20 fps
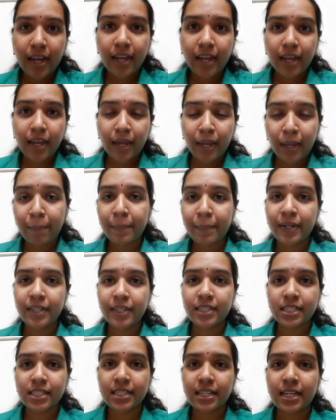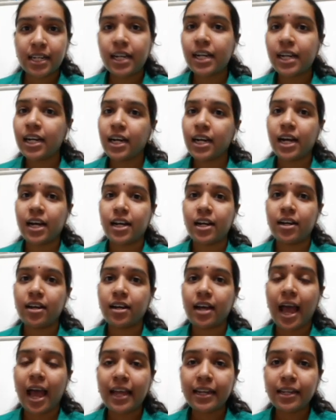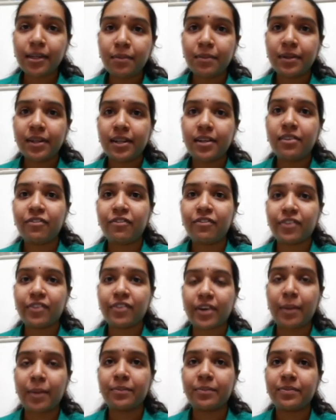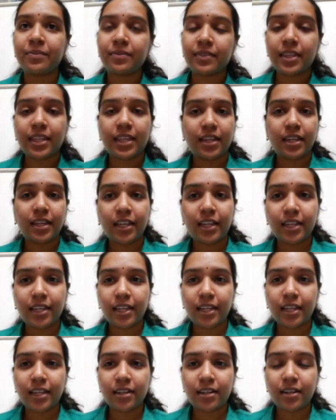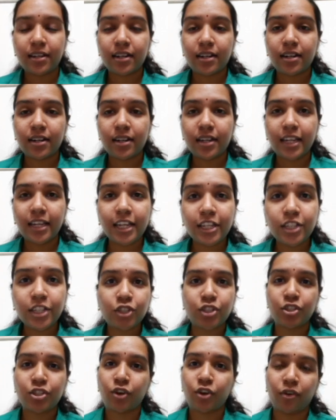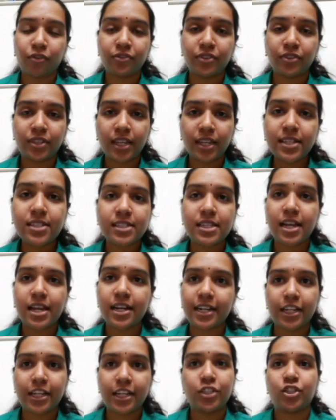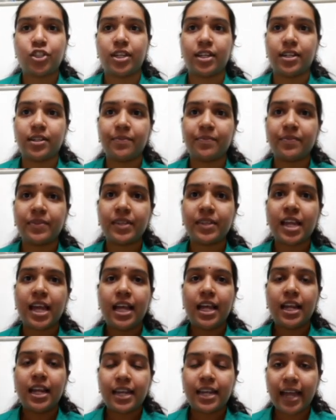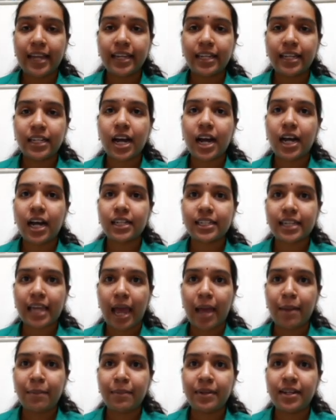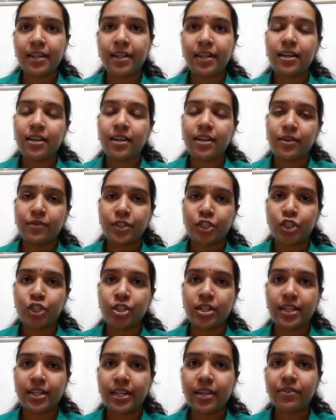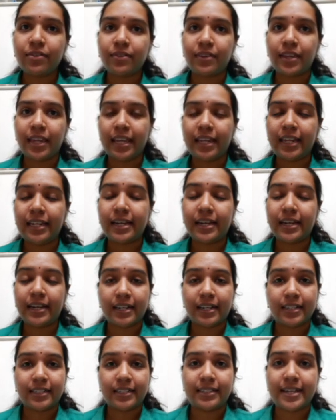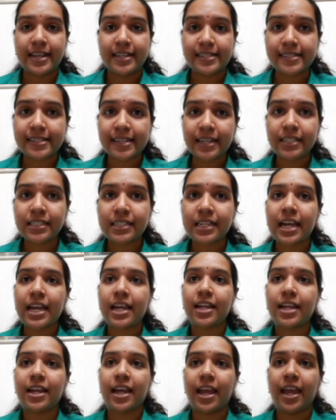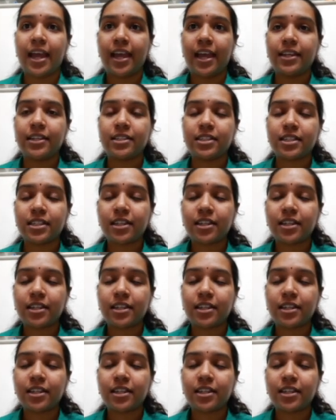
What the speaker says: a particular animal from each of these regions, like a camel which live in a desert and